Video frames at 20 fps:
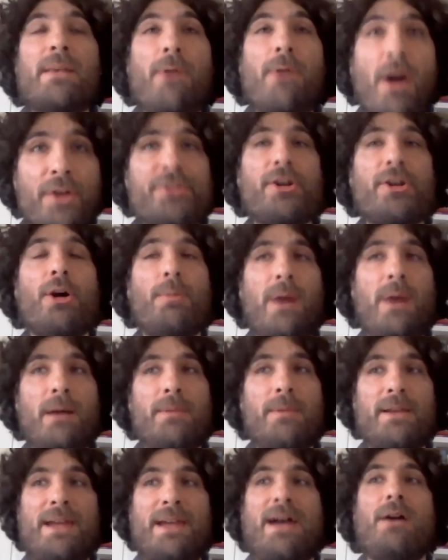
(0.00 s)
also
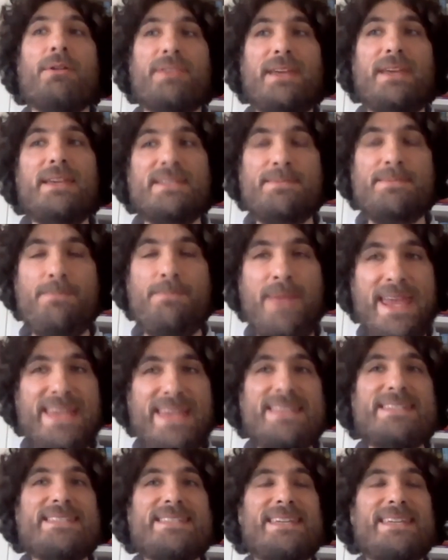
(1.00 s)
public health is
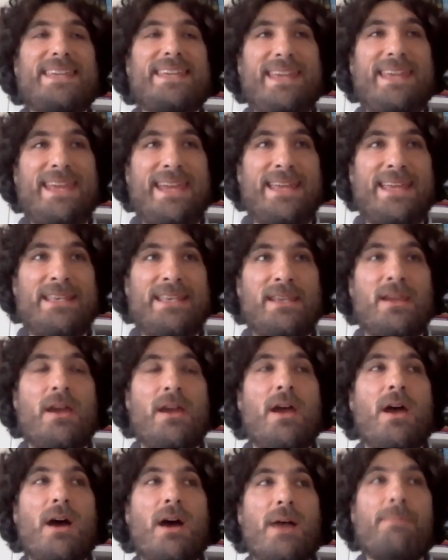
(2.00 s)
based in
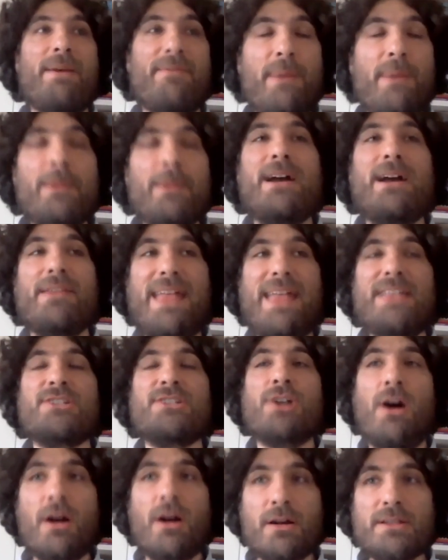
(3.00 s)
public health at
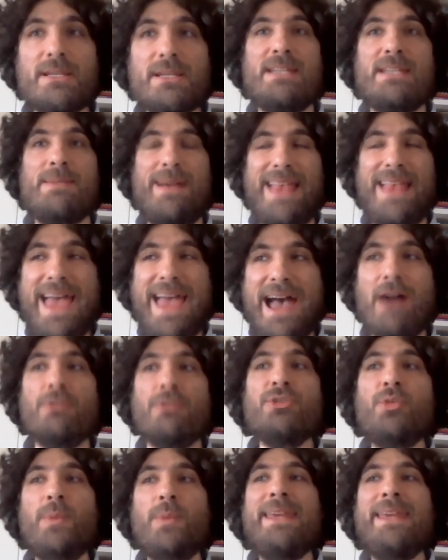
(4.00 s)
its heart is about how
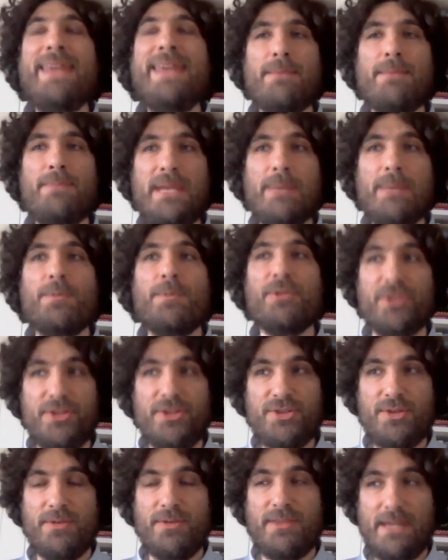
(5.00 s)
do we get people to
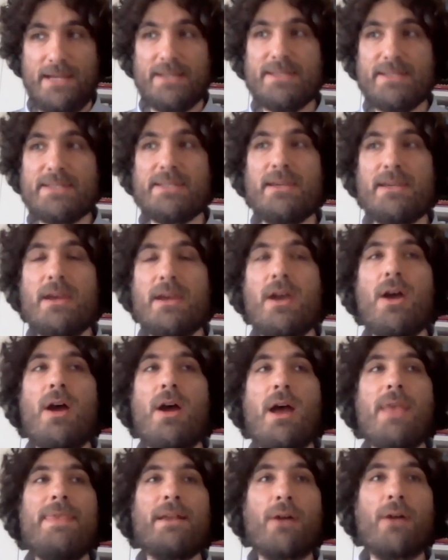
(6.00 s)
do things
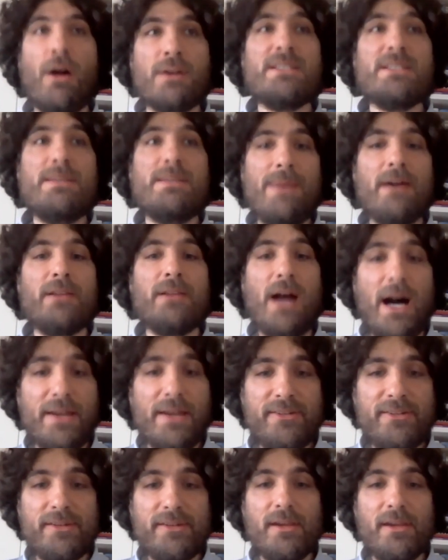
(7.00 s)
that aren't about
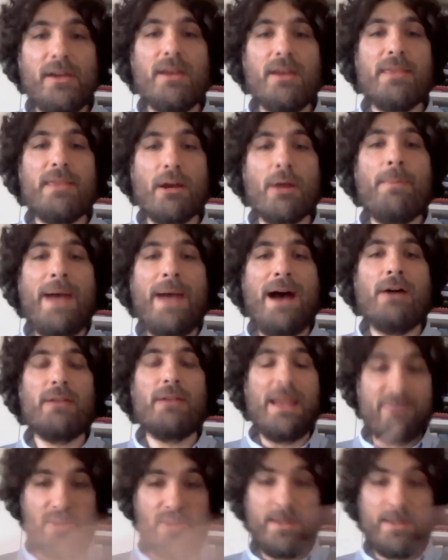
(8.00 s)
us, they're
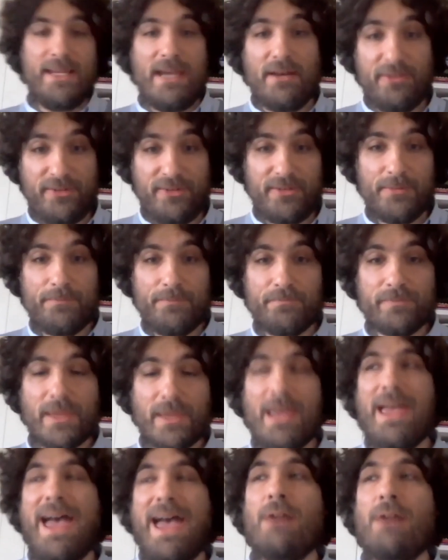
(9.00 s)
about everybody else.
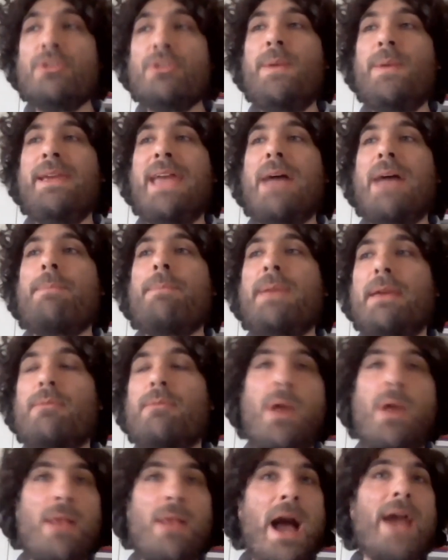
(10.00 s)
Right. How do we get,
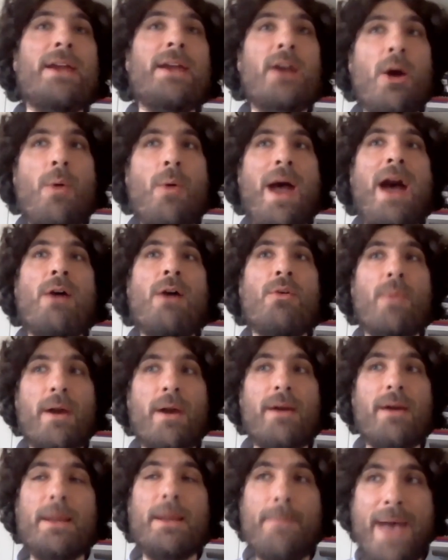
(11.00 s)
when I go out
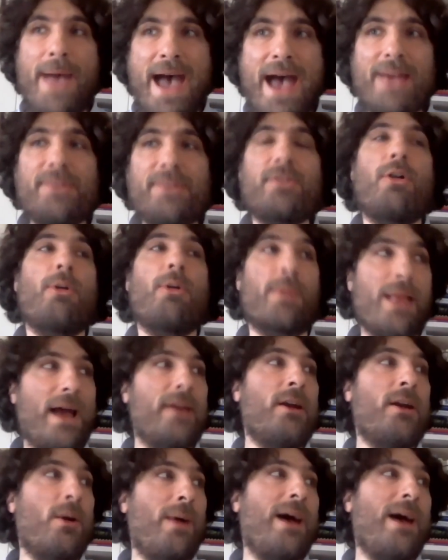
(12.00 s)
wearing a mask or when
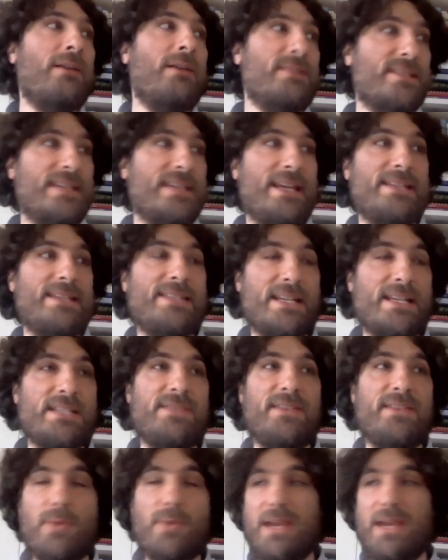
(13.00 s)
I go out and stay 6
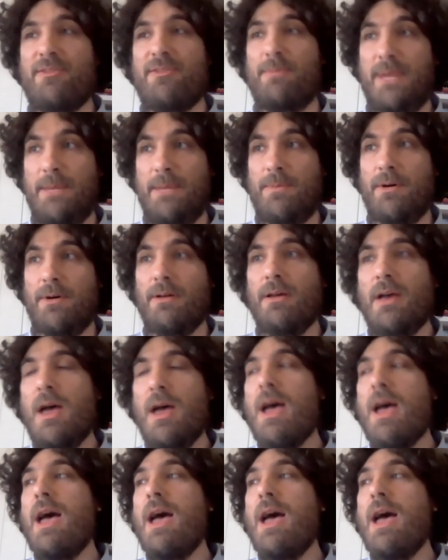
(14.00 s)
feet away from people,